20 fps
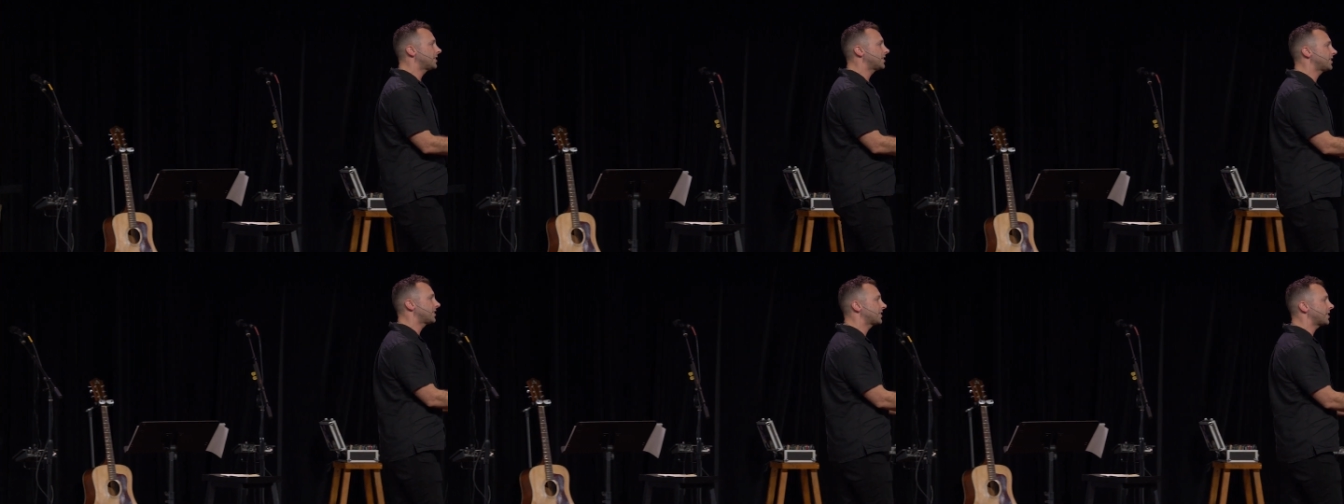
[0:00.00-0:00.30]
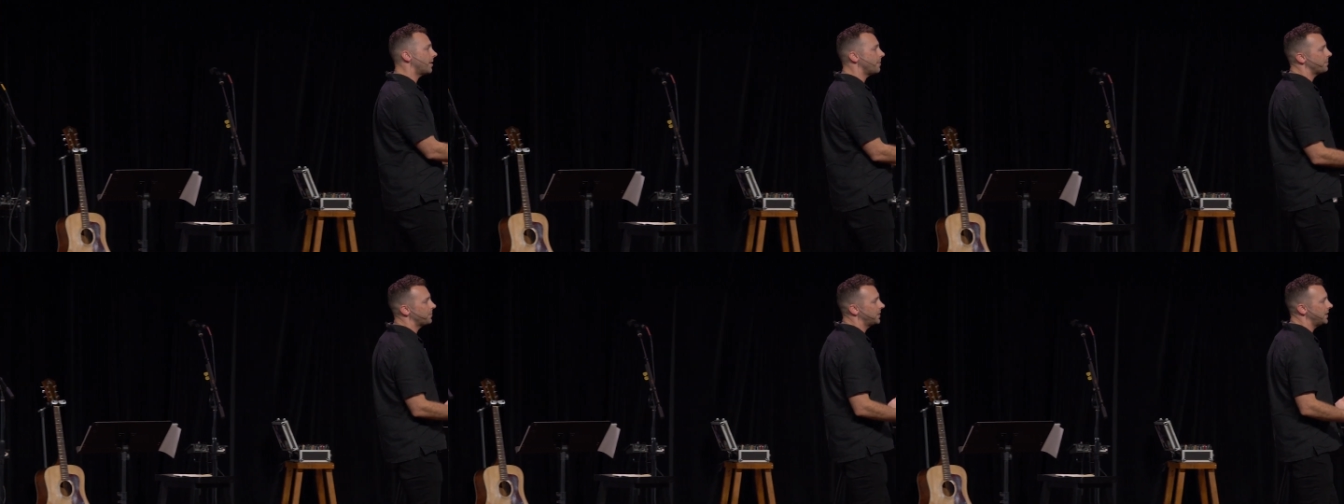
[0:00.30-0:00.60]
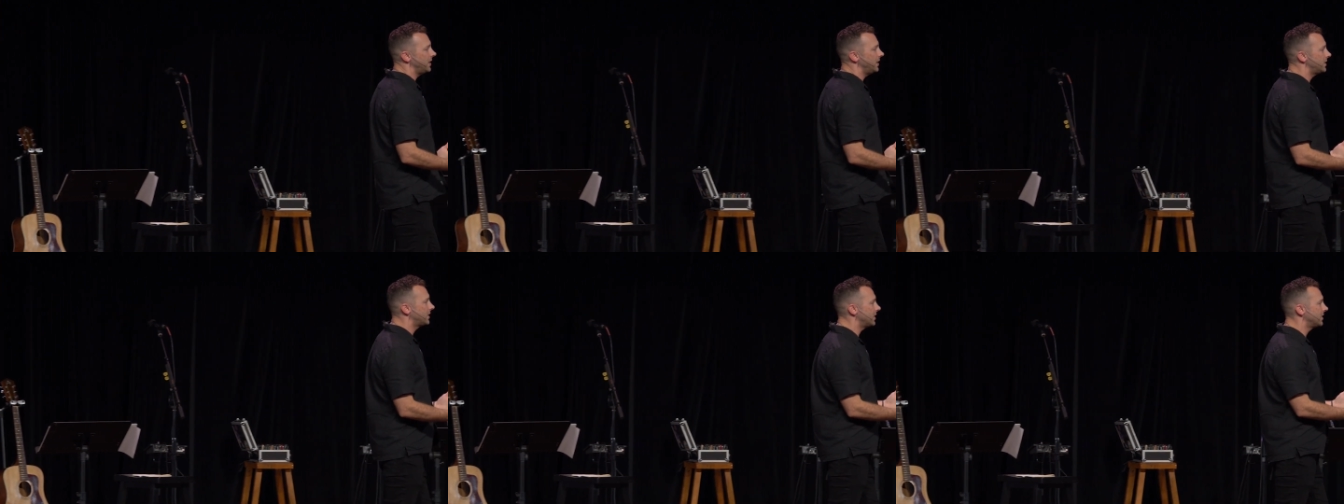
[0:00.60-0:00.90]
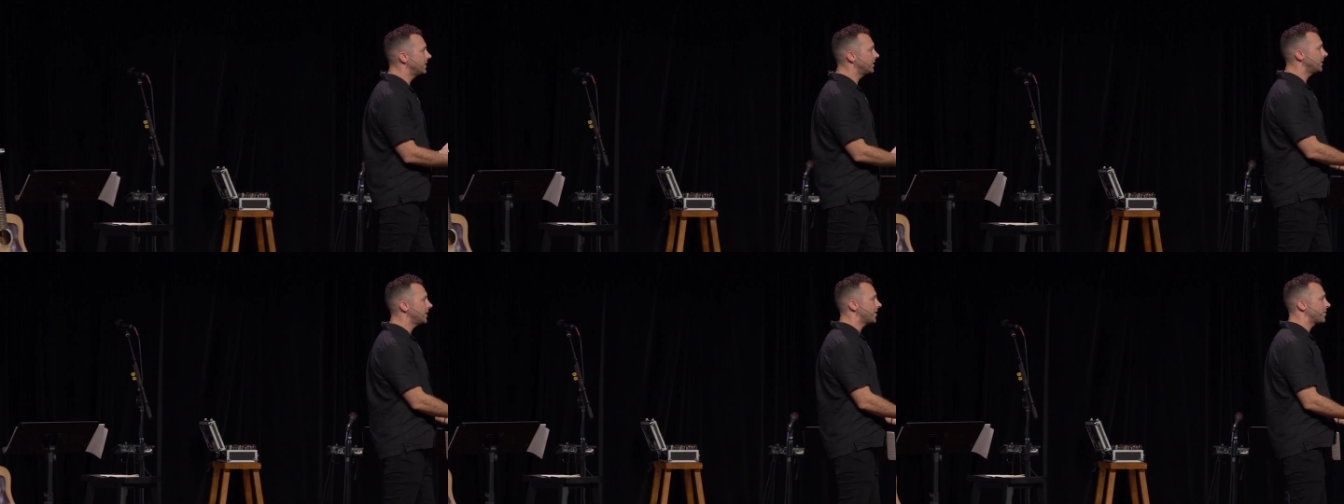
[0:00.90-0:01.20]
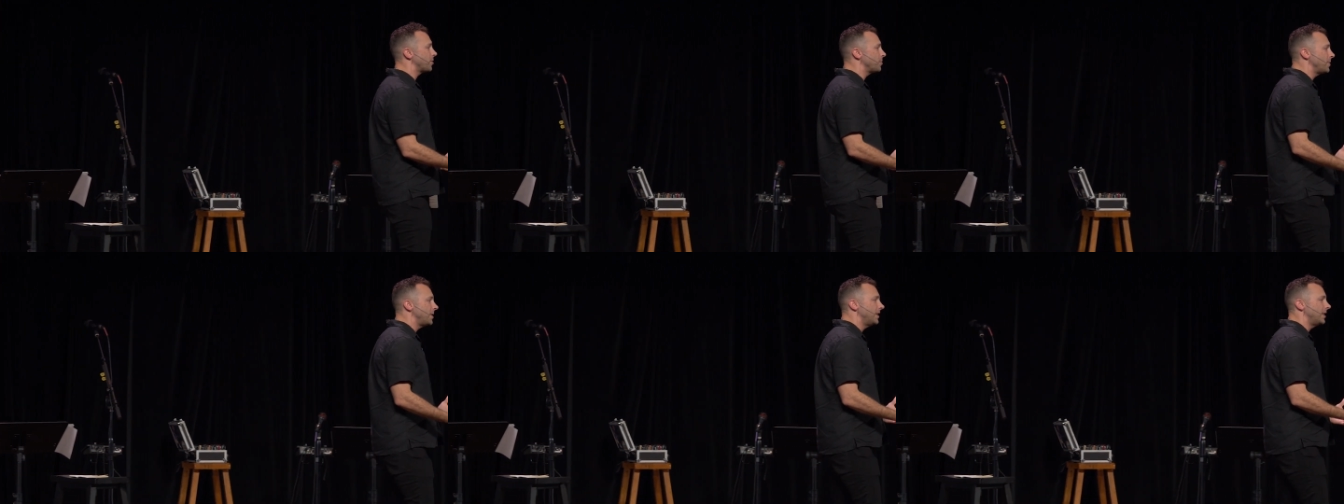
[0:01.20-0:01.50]
something to
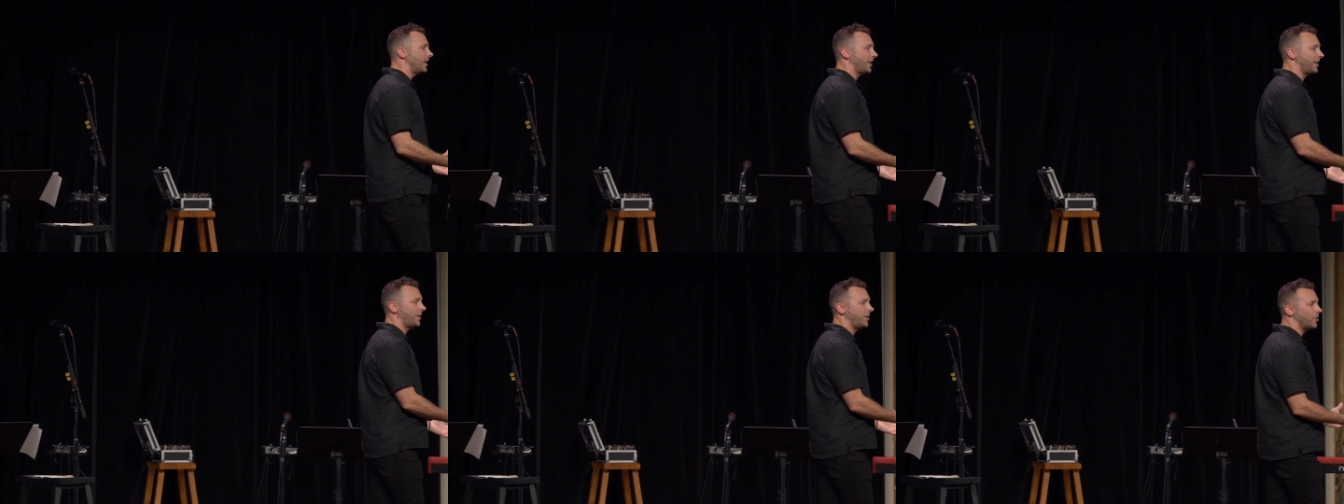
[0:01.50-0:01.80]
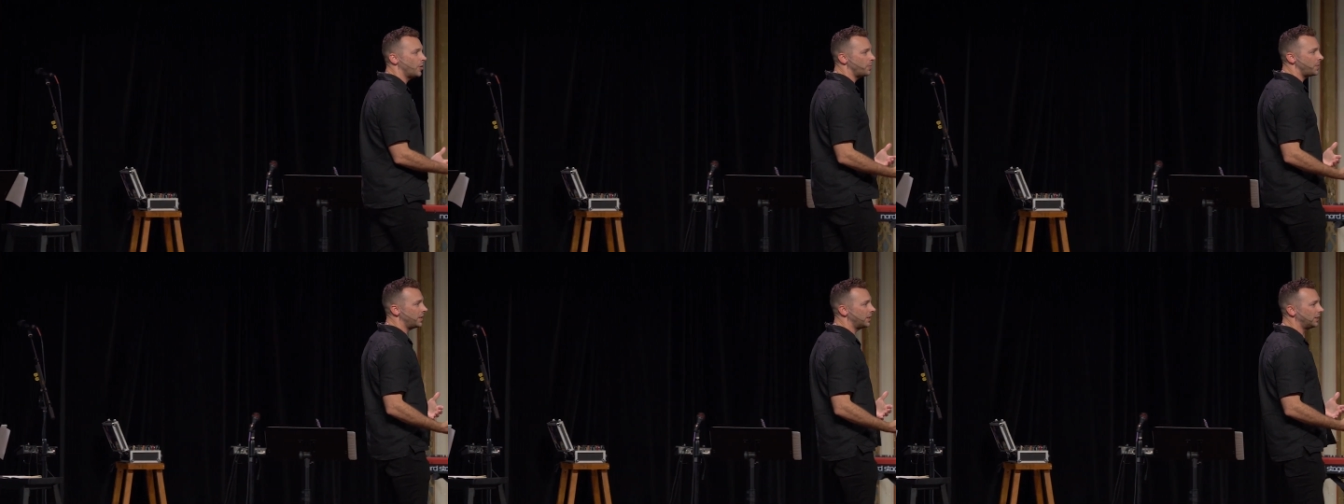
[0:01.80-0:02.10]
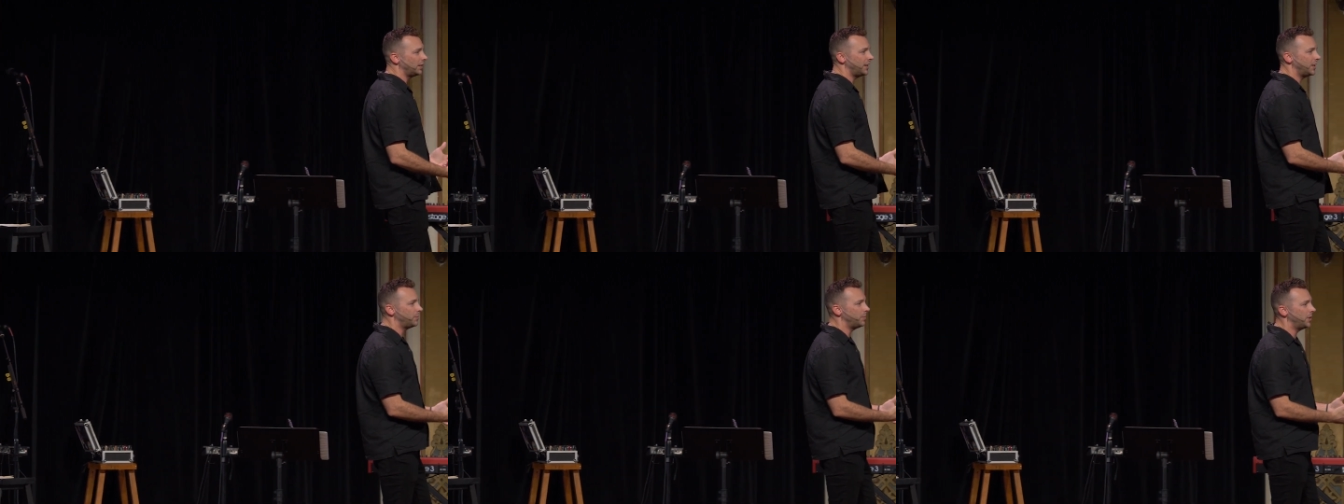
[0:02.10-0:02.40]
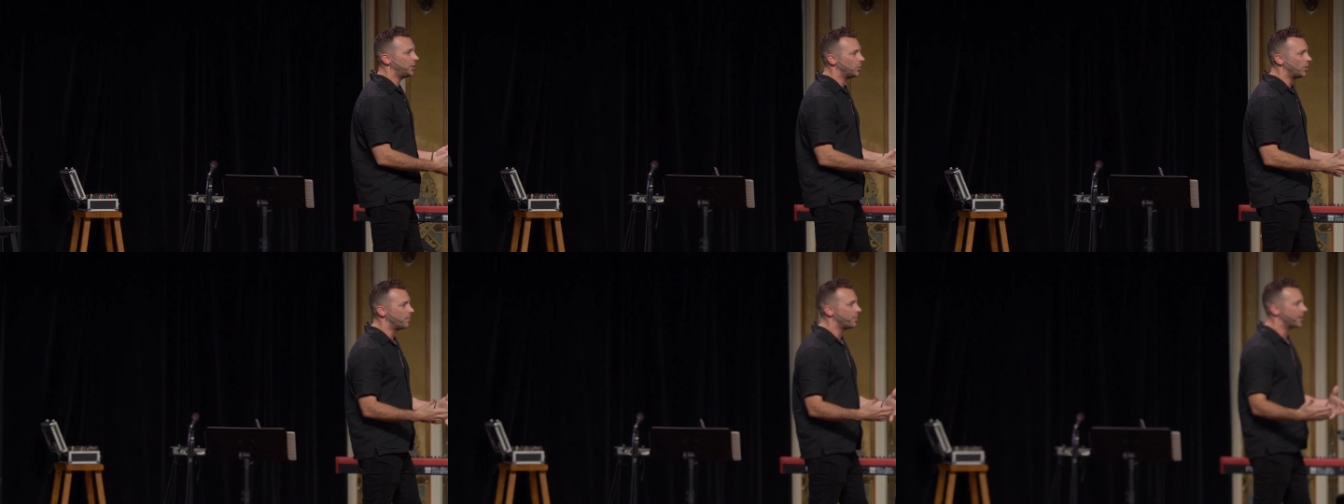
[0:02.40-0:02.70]
deliver me, to heal me, to lead me into a